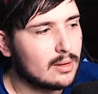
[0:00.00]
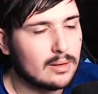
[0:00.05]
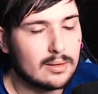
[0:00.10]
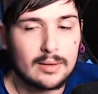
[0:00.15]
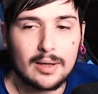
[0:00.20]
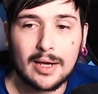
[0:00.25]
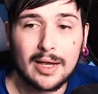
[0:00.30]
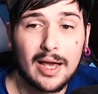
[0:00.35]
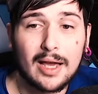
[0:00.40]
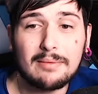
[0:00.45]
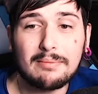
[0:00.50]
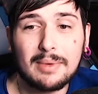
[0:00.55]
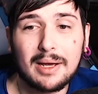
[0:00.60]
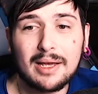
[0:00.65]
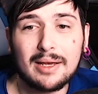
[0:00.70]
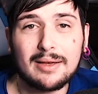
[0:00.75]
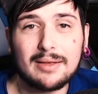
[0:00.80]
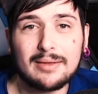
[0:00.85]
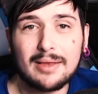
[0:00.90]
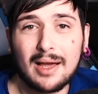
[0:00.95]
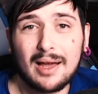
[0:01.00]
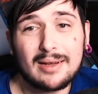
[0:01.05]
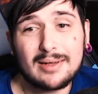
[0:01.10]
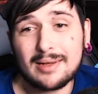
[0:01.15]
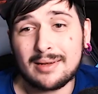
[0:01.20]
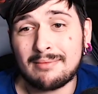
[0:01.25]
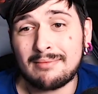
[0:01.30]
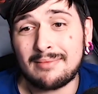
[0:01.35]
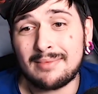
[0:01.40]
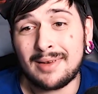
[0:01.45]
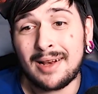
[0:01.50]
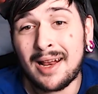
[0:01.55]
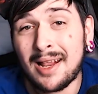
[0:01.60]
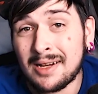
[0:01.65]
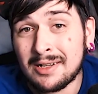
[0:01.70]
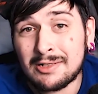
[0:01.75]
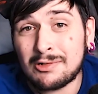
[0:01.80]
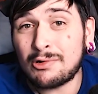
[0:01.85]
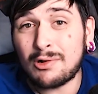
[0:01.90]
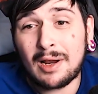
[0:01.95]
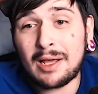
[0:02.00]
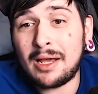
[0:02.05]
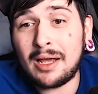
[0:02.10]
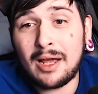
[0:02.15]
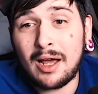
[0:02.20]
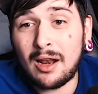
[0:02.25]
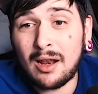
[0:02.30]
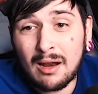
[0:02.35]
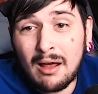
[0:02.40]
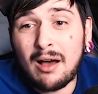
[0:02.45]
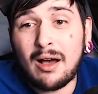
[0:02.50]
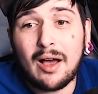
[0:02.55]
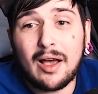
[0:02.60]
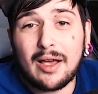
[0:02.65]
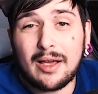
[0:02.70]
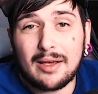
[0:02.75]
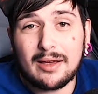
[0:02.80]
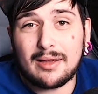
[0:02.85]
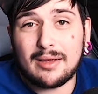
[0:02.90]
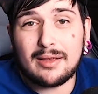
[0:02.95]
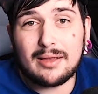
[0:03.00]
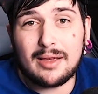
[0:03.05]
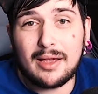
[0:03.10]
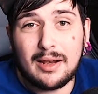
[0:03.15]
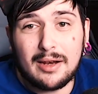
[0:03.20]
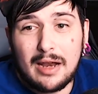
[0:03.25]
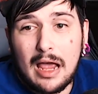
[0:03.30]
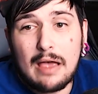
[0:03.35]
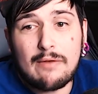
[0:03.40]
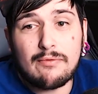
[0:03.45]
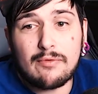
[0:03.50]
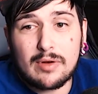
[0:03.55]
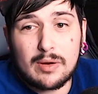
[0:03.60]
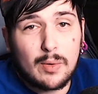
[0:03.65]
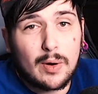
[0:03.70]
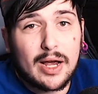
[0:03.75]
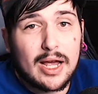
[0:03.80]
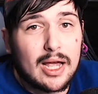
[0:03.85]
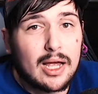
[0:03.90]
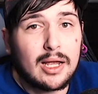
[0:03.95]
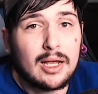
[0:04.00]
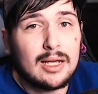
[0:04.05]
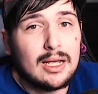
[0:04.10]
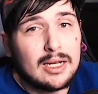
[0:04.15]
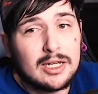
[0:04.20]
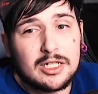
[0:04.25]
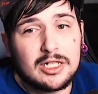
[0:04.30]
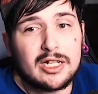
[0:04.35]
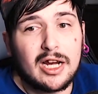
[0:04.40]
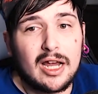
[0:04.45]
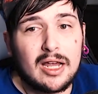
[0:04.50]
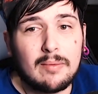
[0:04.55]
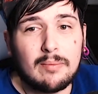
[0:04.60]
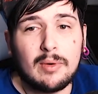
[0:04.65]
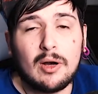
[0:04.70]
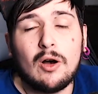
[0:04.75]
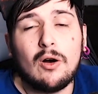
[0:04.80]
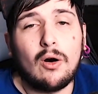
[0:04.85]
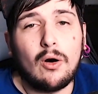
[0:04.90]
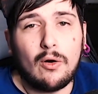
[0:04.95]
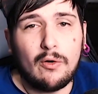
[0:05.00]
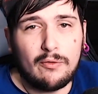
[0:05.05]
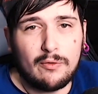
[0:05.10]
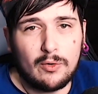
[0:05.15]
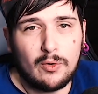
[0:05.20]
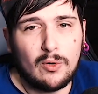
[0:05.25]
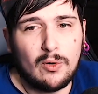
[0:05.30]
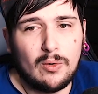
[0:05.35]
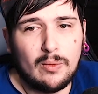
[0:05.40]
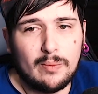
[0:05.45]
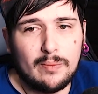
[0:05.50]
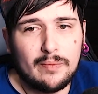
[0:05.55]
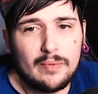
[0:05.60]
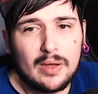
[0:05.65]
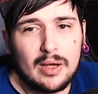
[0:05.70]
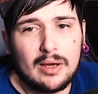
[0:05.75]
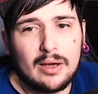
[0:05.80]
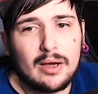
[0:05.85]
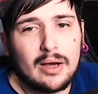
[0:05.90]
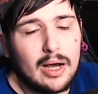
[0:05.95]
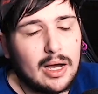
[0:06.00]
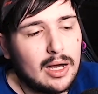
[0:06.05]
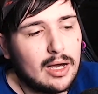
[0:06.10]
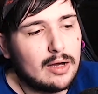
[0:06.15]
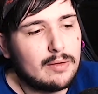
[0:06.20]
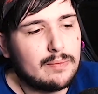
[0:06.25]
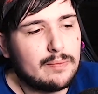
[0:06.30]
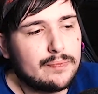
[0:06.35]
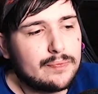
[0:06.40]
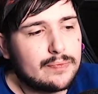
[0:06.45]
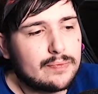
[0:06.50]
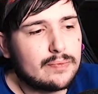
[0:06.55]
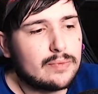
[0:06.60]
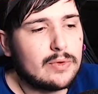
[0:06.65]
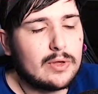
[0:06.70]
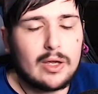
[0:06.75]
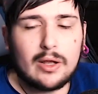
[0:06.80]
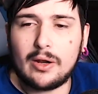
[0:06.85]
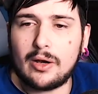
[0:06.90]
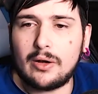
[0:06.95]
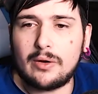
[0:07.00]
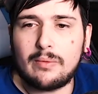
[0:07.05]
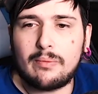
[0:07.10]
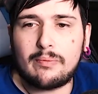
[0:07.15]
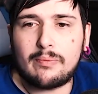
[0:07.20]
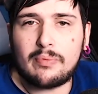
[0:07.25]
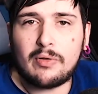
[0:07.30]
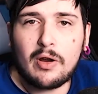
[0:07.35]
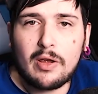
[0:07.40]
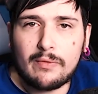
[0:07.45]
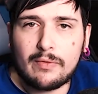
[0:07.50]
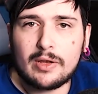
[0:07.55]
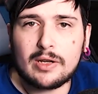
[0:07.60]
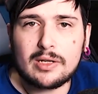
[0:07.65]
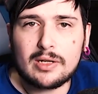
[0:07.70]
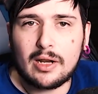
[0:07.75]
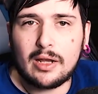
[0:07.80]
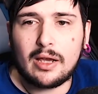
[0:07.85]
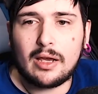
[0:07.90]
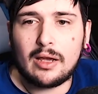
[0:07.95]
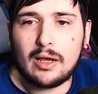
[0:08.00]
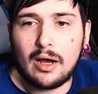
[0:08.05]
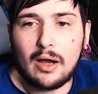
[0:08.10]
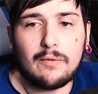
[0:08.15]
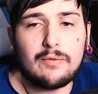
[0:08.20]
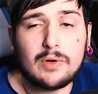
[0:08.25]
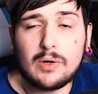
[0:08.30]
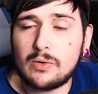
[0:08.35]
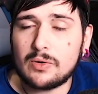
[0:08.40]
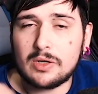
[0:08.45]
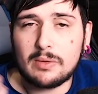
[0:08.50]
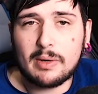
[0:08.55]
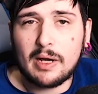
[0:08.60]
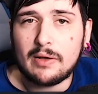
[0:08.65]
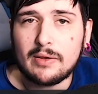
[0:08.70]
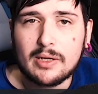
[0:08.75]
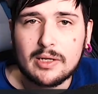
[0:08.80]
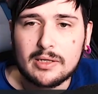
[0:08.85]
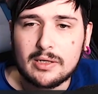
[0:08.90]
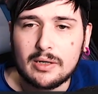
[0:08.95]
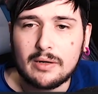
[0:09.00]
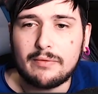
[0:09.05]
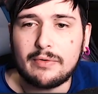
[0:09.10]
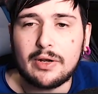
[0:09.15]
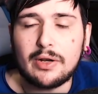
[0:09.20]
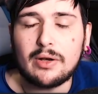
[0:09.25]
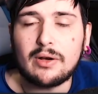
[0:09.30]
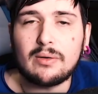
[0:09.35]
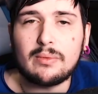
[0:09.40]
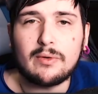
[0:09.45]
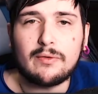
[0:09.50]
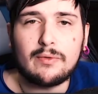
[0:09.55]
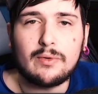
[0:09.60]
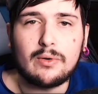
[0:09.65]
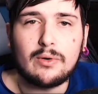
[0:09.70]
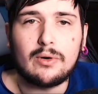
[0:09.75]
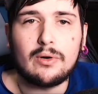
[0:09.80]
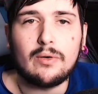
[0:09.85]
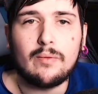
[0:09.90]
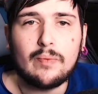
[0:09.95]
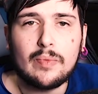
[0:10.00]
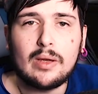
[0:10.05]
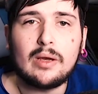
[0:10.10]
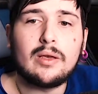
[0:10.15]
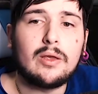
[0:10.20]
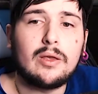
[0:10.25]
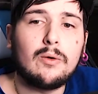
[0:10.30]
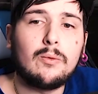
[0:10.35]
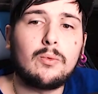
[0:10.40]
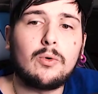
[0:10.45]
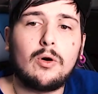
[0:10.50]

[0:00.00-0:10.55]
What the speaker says: Again, mate, that's literally a lie in every way, shape, or form. You know, previously, I've talked about this in a video before, you wore